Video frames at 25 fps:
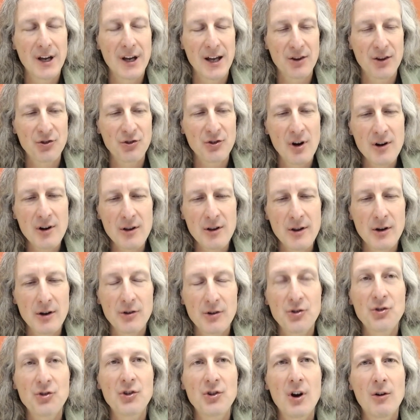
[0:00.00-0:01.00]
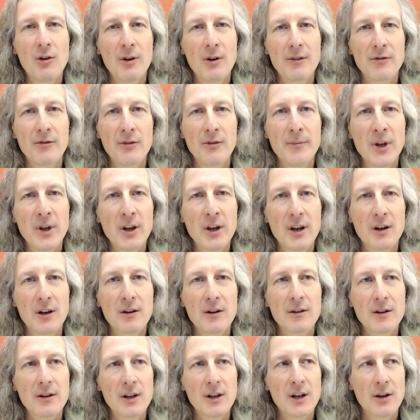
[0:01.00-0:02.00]
get started that are so unfamiliar.
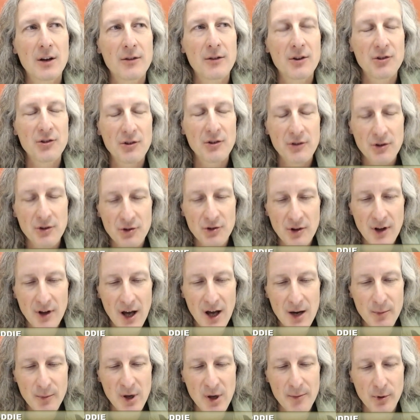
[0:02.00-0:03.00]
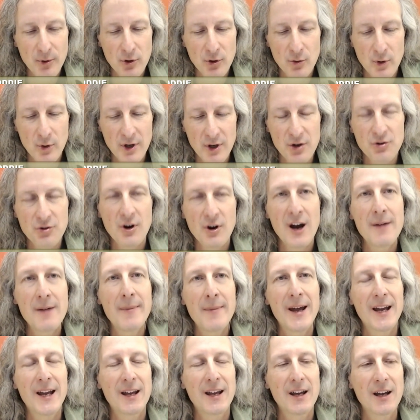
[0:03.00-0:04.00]
You know, there's a, there's a lot of people who want to try
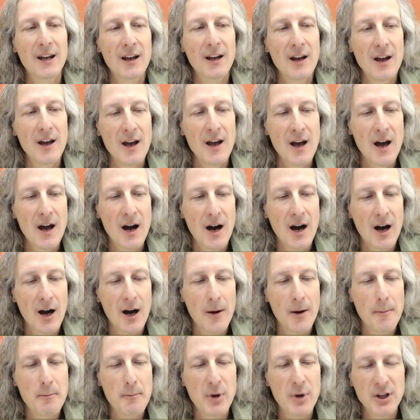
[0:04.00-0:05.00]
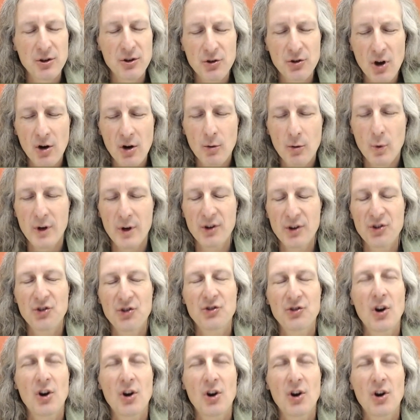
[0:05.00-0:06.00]
making, um, but don't want to
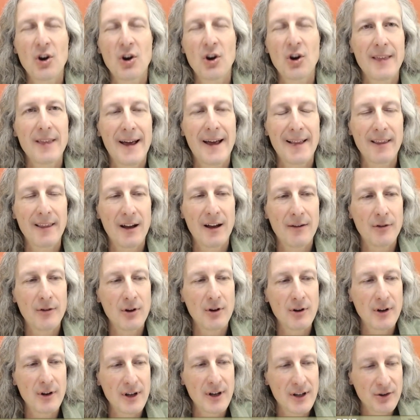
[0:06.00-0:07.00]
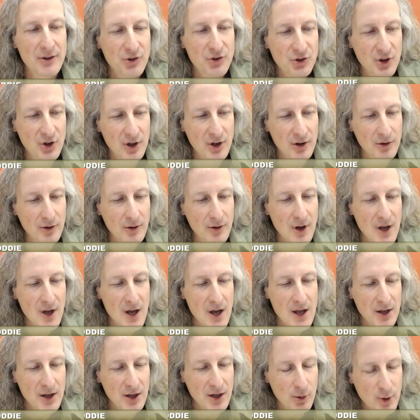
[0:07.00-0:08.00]
start at that level. And so,
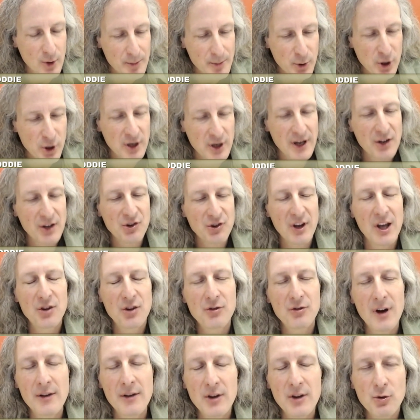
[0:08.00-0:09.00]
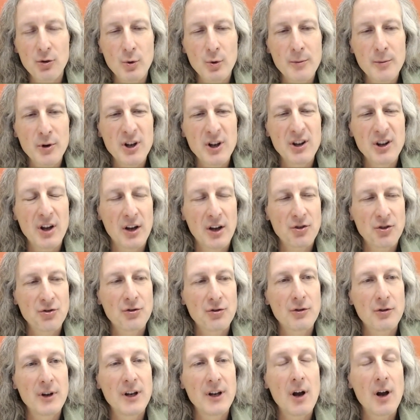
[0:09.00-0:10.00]
you know, we put a nice case around this. We put a touch
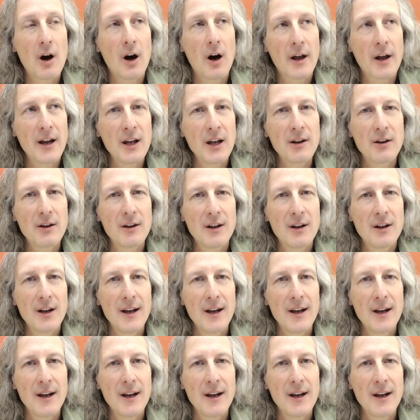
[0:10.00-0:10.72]
screen on it.